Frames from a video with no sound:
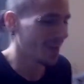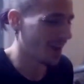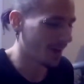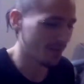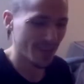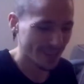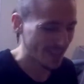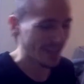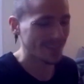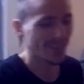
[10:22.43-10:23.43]
The next
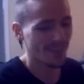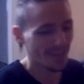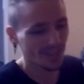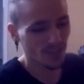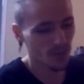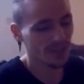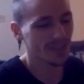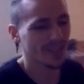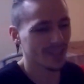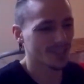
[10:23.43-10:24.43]
18, the next
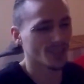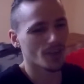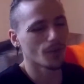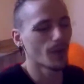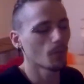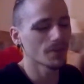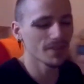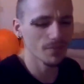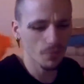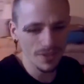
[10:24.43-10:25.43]
36, you know,
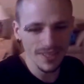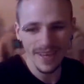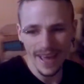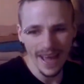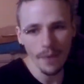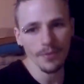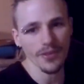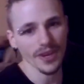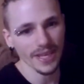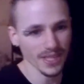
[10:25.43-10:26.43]
what's going to happen in
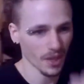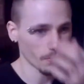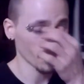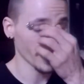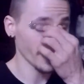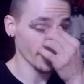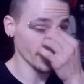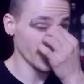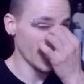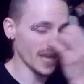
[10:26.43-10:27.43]
the next couple of
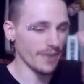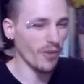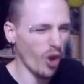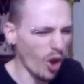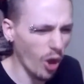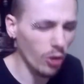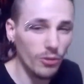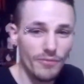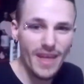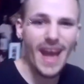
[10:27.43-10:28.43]
years if all
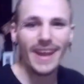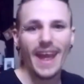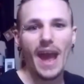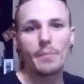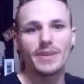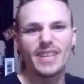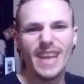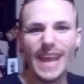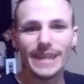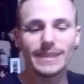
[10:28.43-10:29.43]
of that happened in
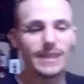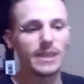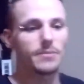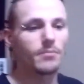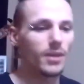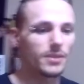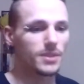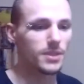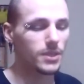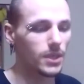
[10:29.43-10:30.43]
18
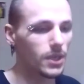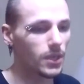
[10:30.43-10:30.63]
months?